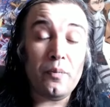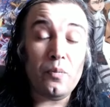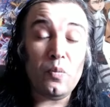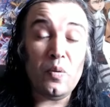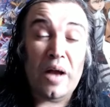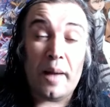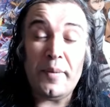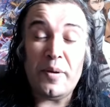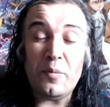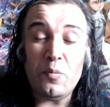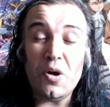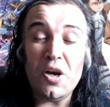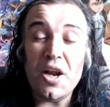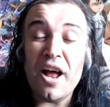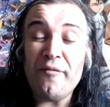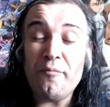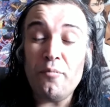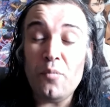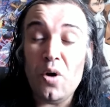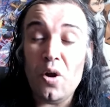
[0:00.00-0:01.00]
I mean, we're going to
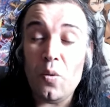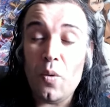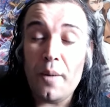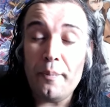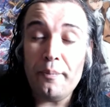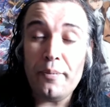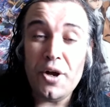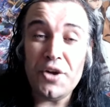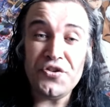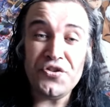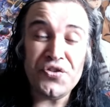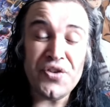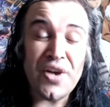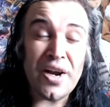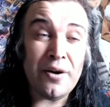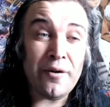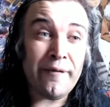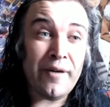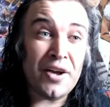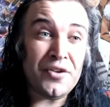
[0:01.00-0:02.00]
have more than one person
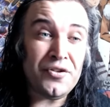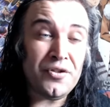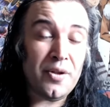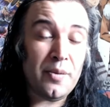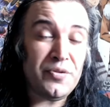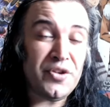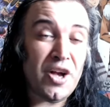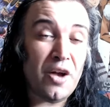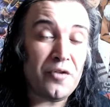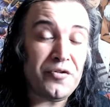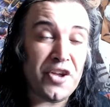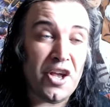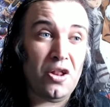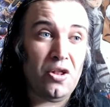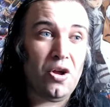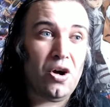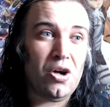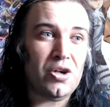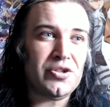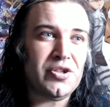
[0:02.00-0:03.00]
sacrificing themselves, it
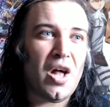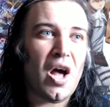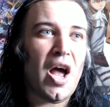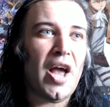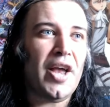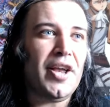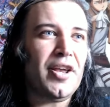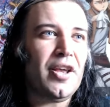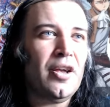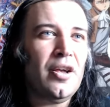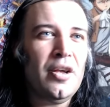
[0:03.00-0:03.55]
looks like.